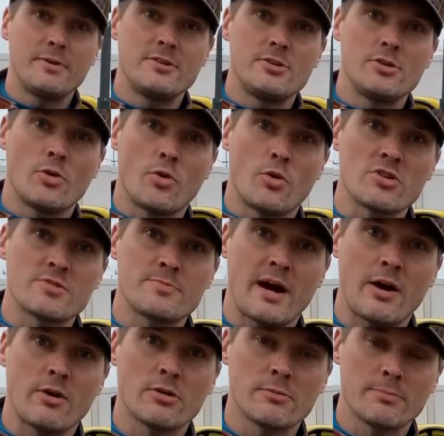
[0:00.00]
PTO
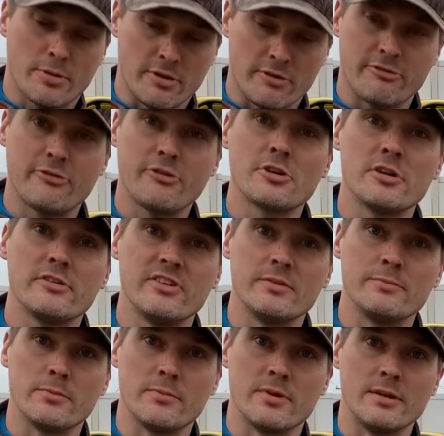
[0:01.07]
horsepower per foot of
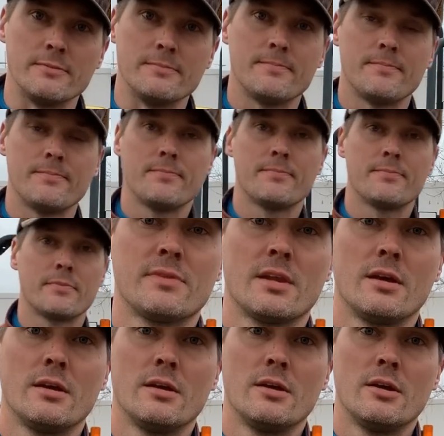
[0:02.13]
implement.
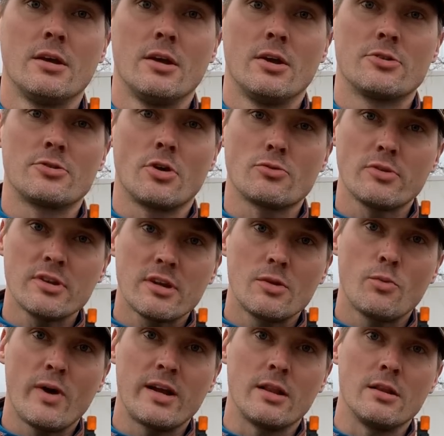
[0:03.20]
So a really good
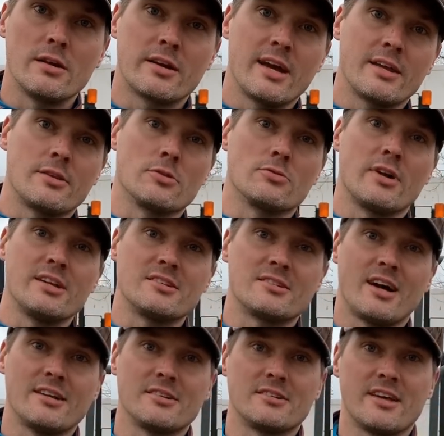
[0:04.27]
way to look at the right
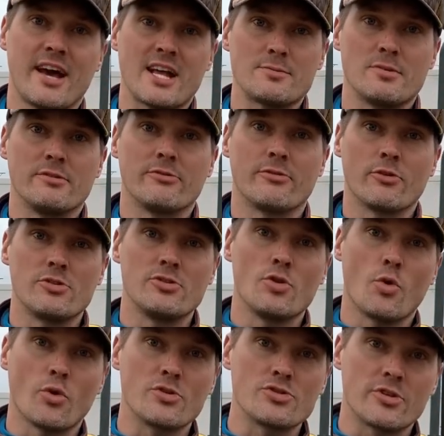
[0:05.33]
size attachment for
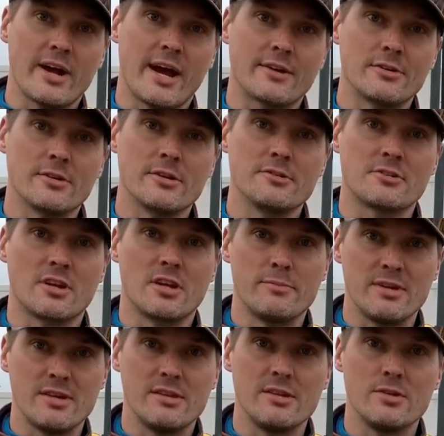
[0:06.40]
your tractor is going to
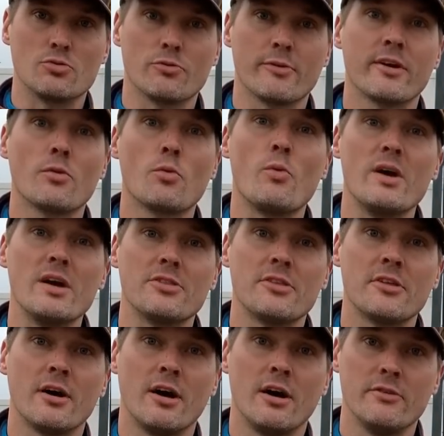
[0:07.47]
be the rear width
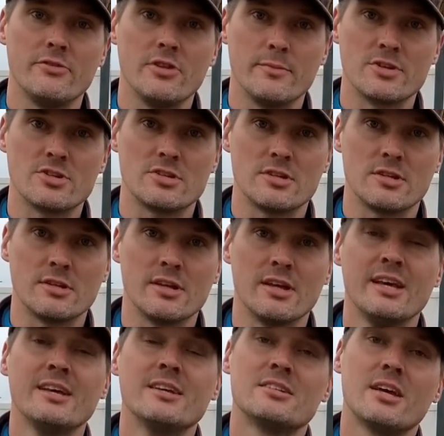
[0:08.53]
of the machine.
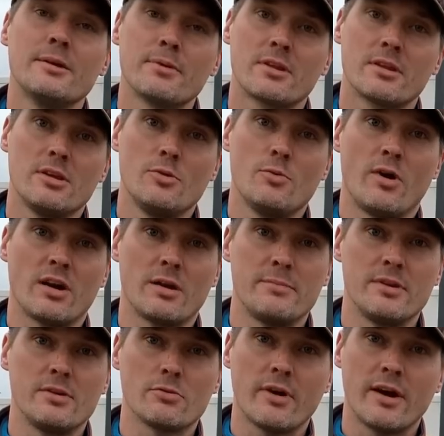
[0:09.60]
Typically you want to
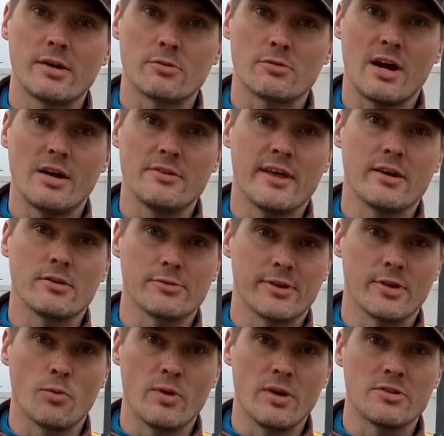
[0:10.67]
be right around that
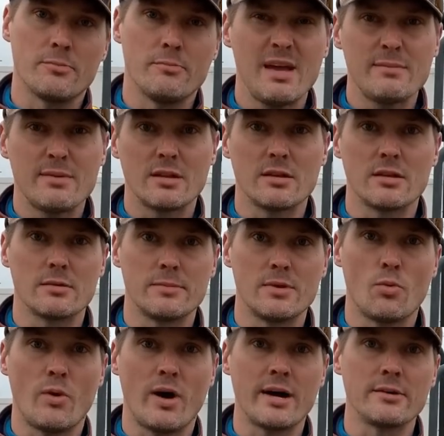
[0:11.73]
rear width, maybe a little bit
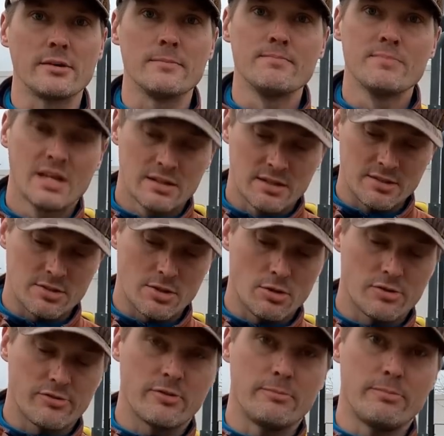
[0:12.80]
wider. This
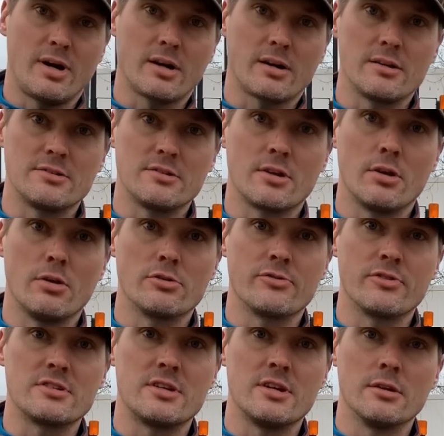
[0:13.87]
goes for buckets, it goes
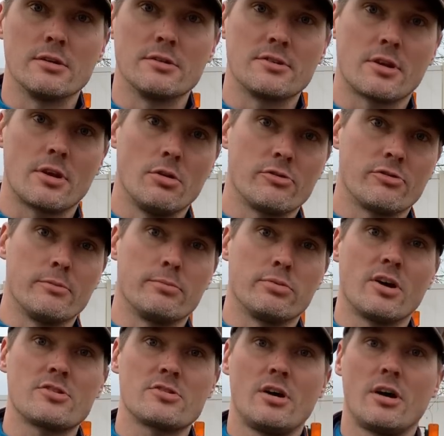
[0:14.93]
for tillers, it goes for
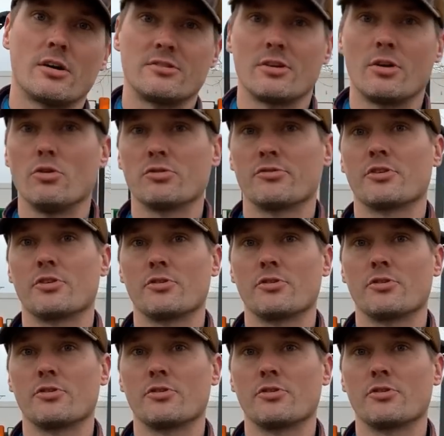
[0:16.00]
brush hogs, it goes for